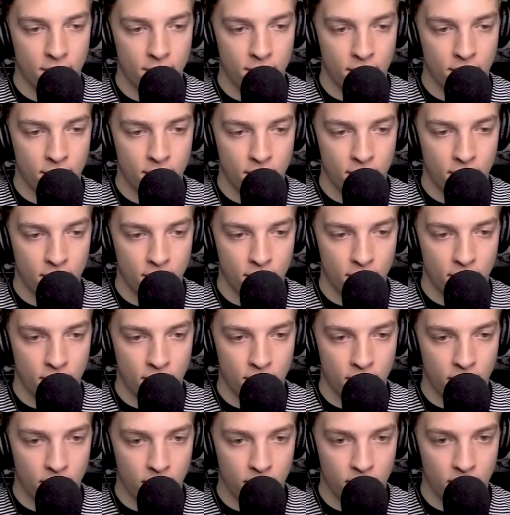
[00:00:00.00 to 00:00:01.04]

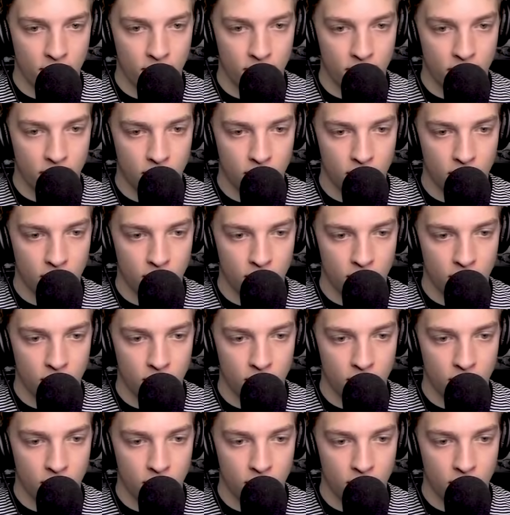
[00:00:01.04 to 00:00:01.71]
[no speech]